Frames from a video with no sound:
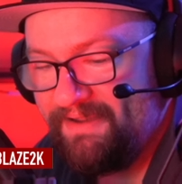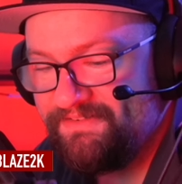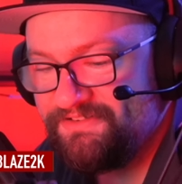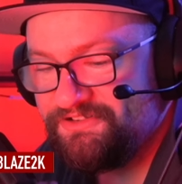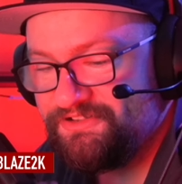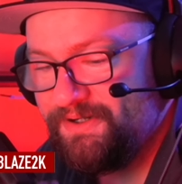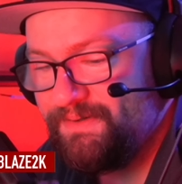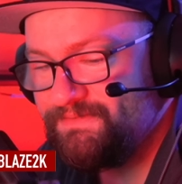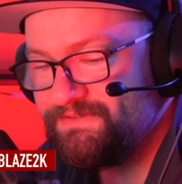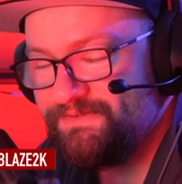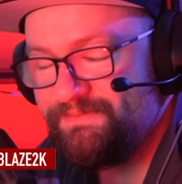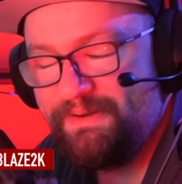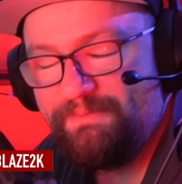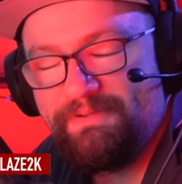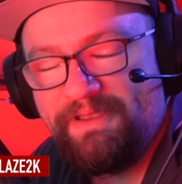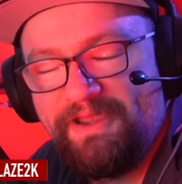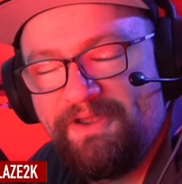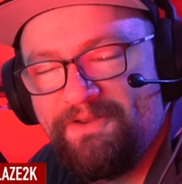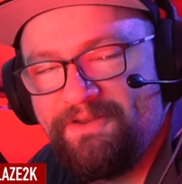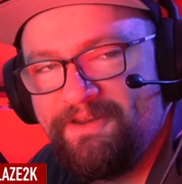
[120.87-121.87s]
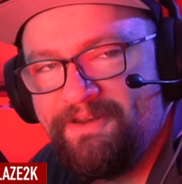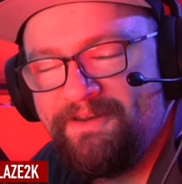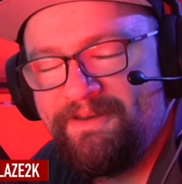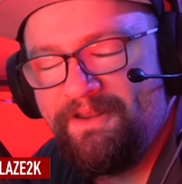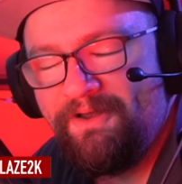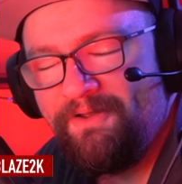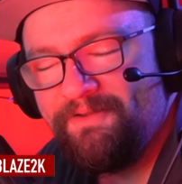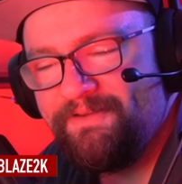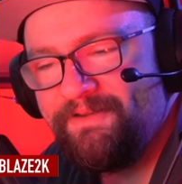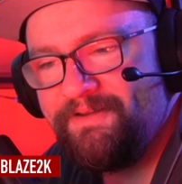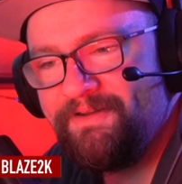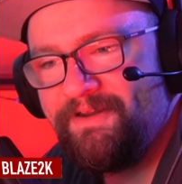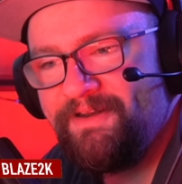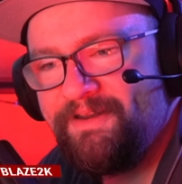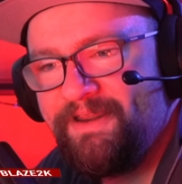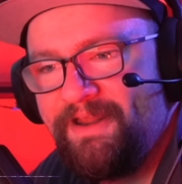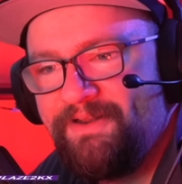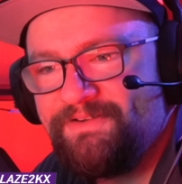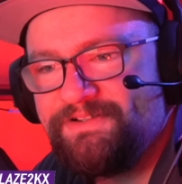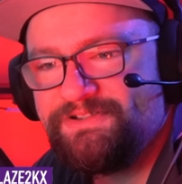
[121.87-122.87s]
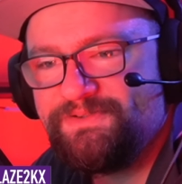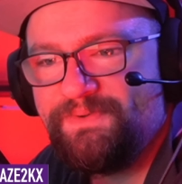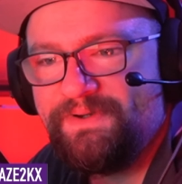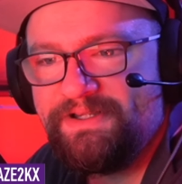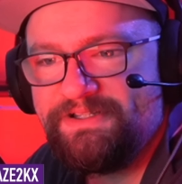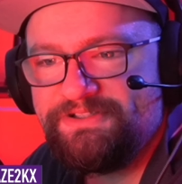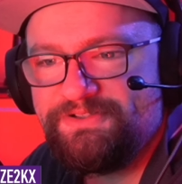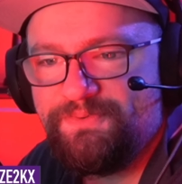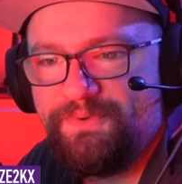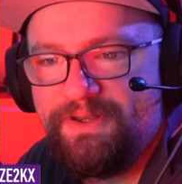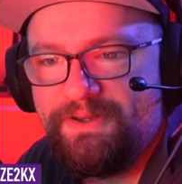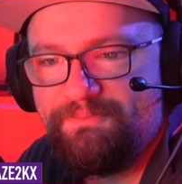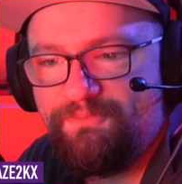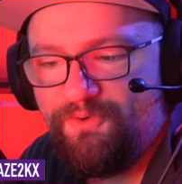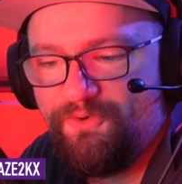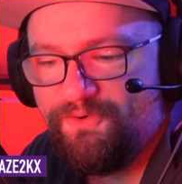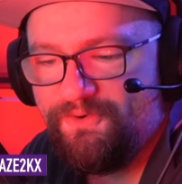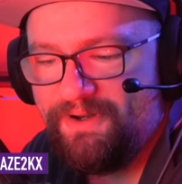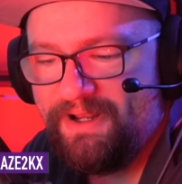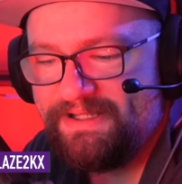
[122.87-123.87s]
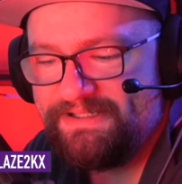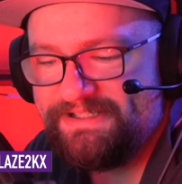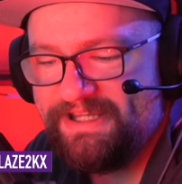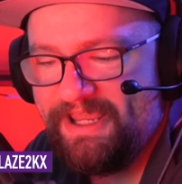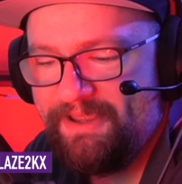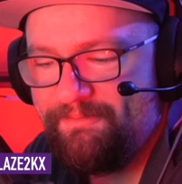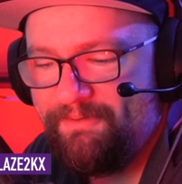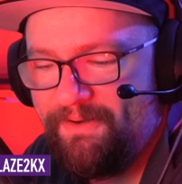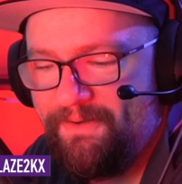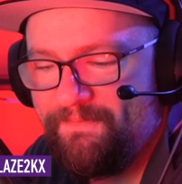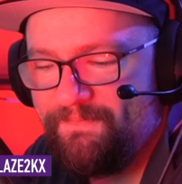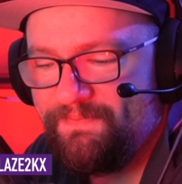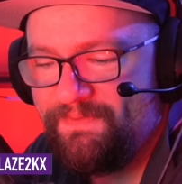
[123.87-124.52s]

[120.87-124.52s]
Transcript: streams of me playing it on the, on the Nintendo Switch when Borderlands came out.